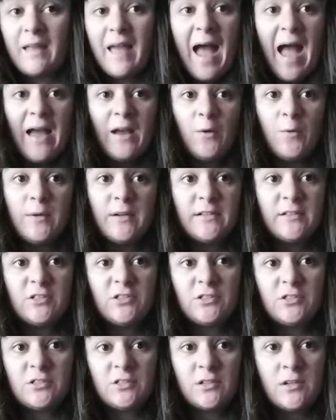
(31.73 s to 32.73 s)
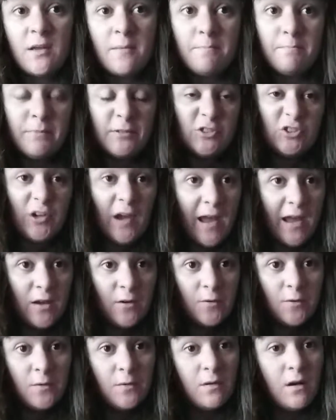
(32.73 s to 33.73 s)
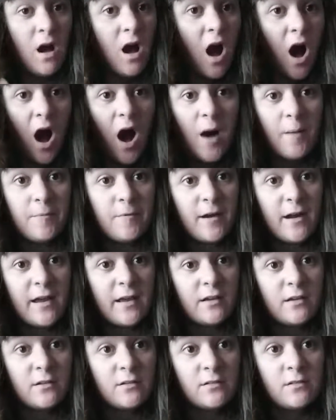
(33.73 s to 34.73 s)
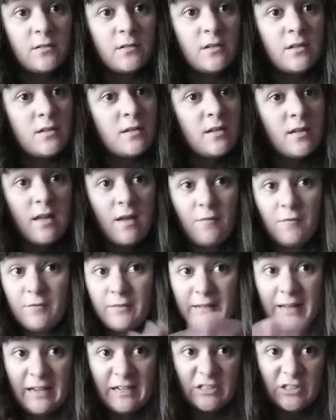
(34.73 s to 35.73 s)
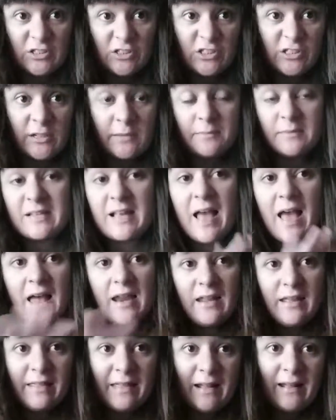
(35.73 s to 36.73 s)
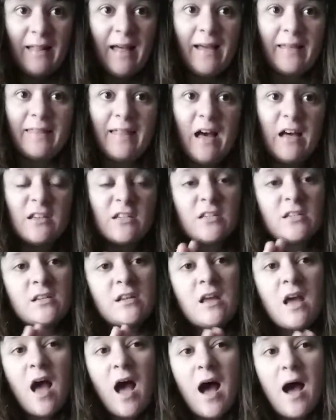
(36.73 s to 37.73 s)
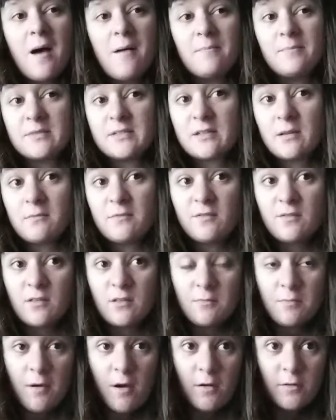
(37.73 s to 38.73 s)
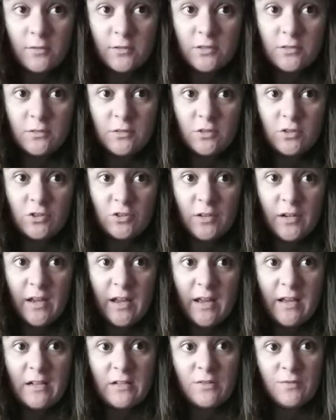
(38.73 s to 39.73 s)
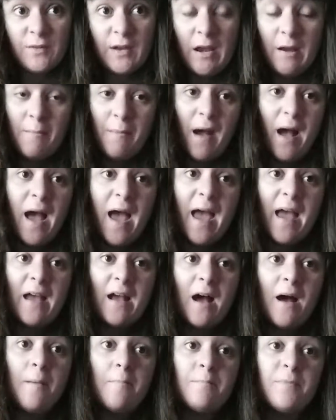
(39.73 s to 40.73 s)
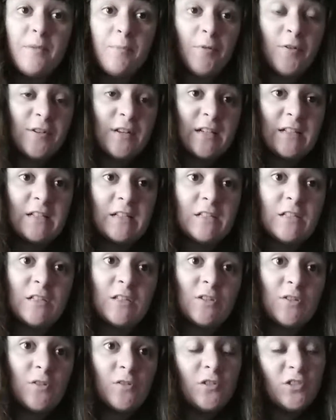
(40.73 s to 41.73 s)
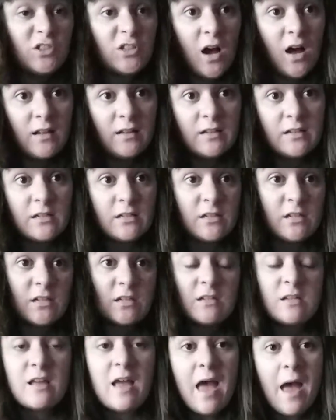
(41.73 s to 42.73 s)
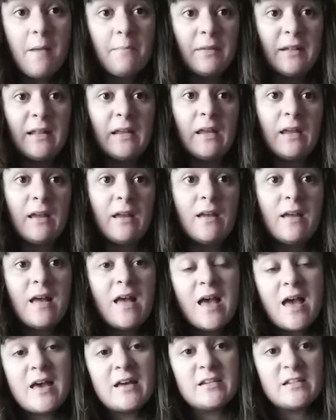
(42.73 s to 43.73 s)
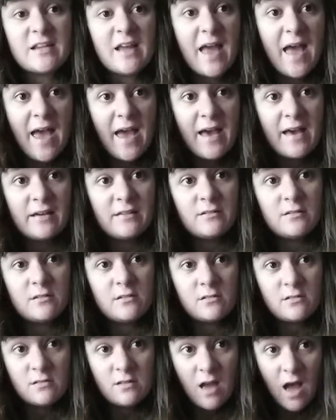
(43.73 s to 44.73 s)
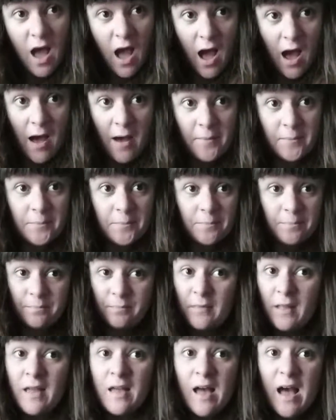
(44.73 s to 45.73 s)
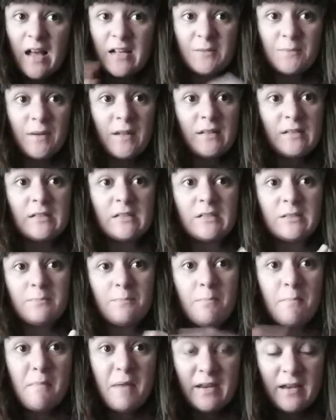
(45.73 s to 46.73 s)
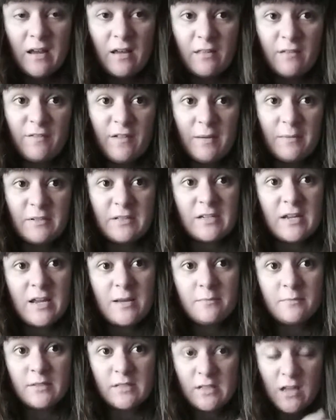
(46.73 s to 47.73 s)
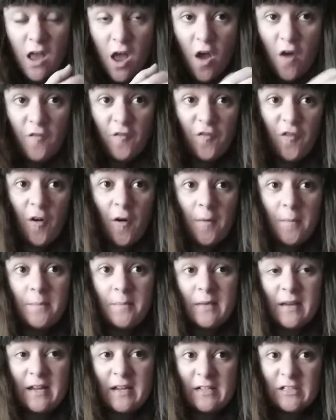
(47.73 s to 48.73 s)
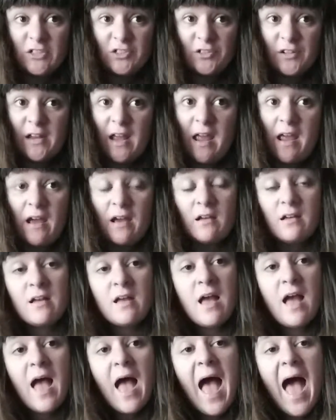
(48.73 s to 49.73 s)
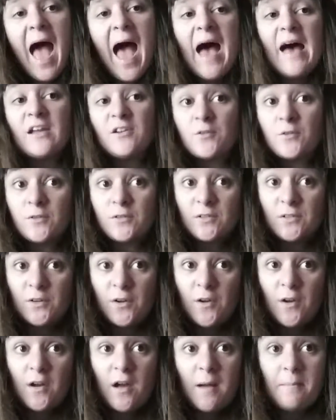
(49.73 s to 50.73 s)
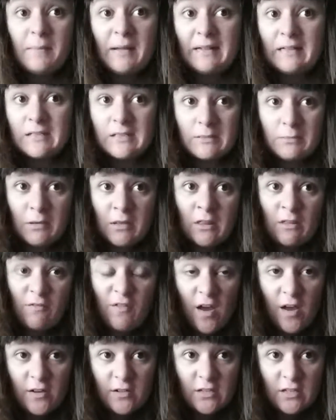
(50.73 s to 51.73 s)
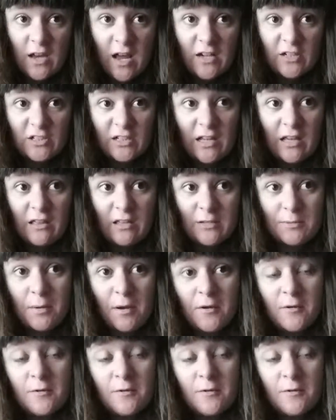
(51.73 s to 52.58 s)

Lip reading: anguish, betrayal, heartbreak, relationships, anything like that. Some of the poetry is written by the Bronte sisters, so Charlotte, Emily and Anne, as well as many other famous names from history. And also Elizabeth I, actually, this